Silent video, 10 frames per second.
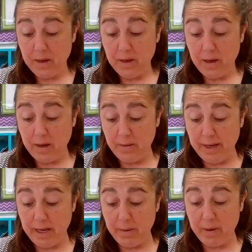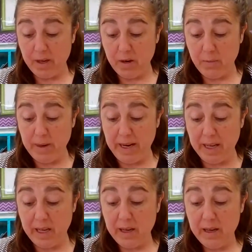All right, and when you're ready,
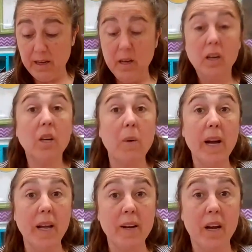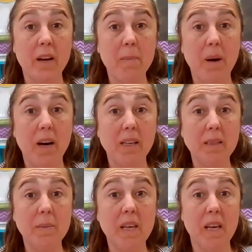go ahead and unpause
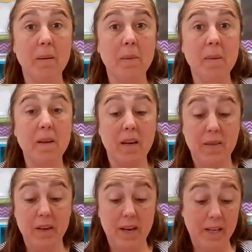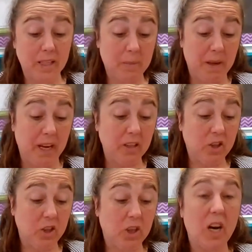me and meet me on the next page
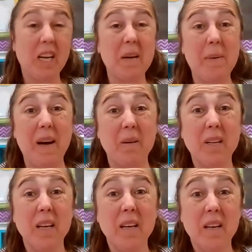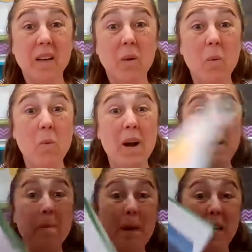to talk about
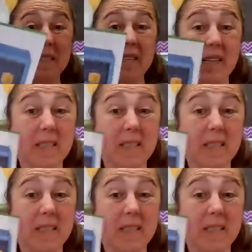what makes a